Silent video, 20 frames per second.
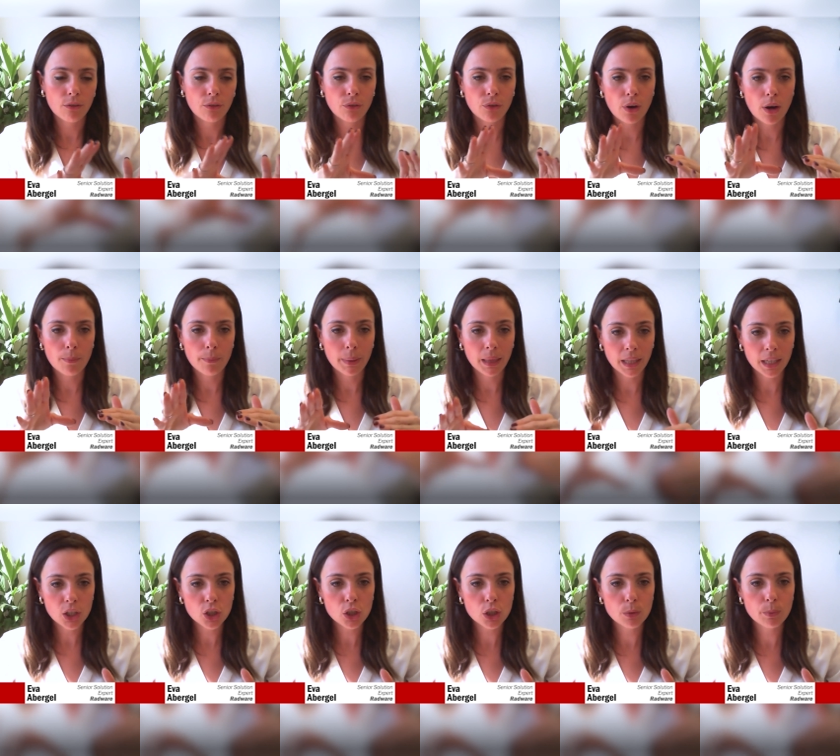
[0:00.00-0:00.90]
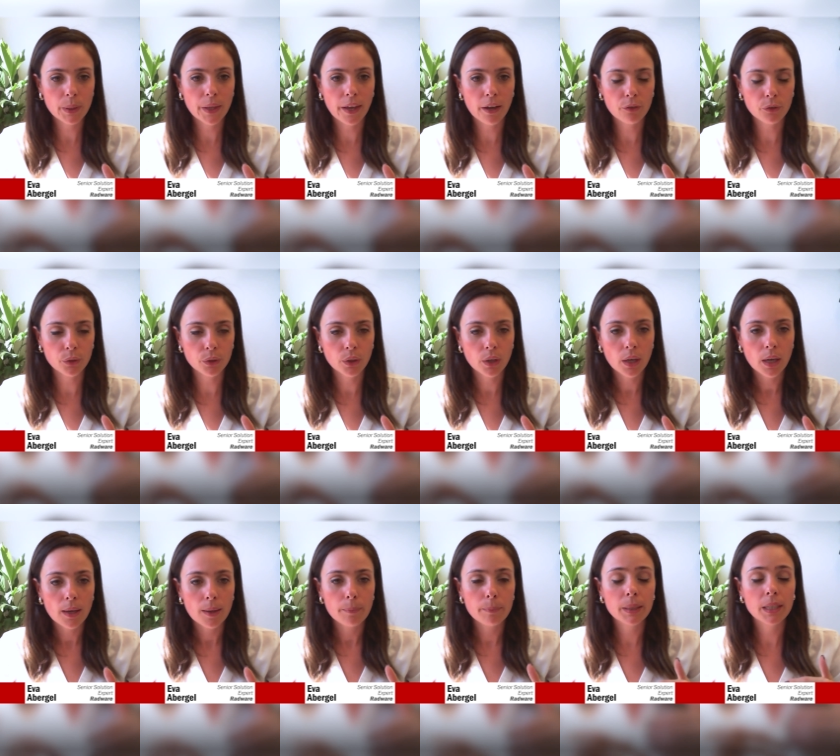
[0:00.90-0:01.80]
from malicious behavior
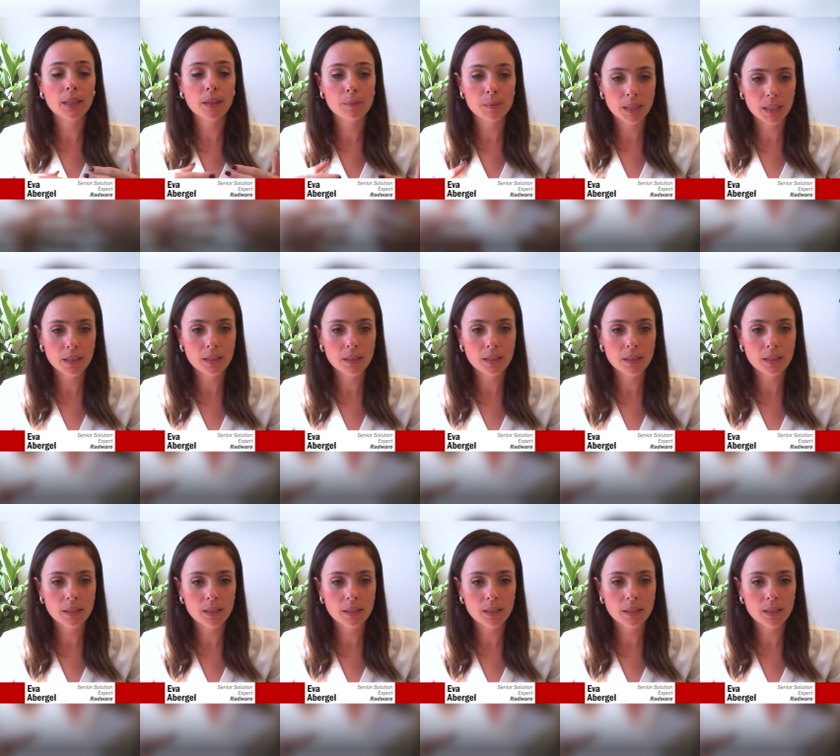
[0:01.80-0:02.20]
becomes